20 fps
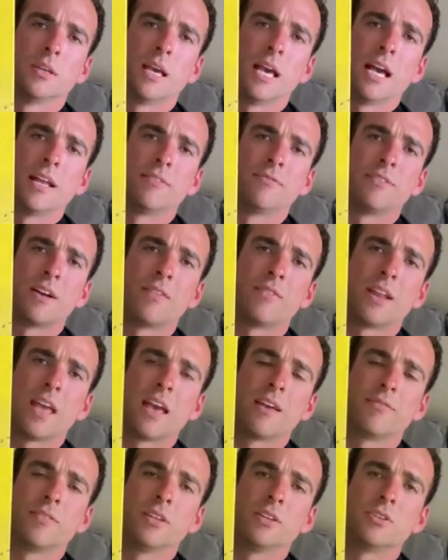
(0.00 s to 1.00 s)
at
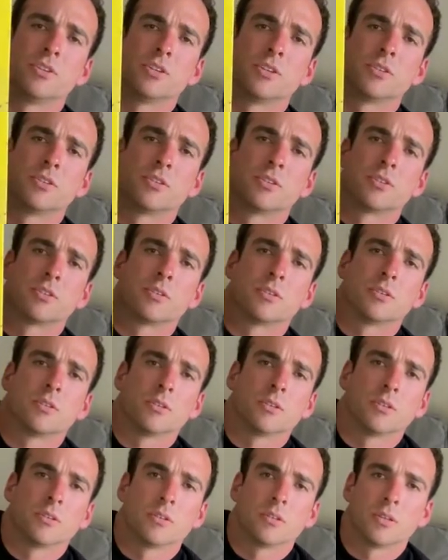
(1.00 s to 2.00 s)
5.5 inches,
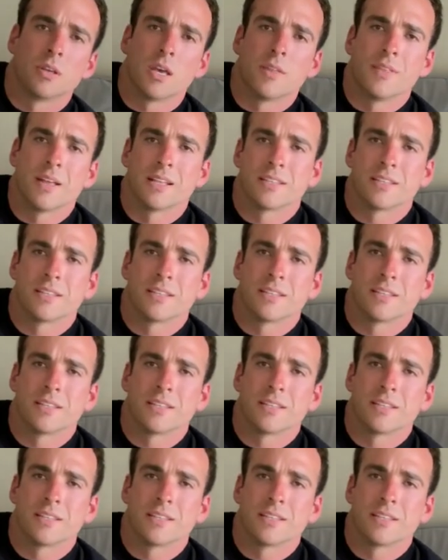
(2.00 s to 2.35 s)
and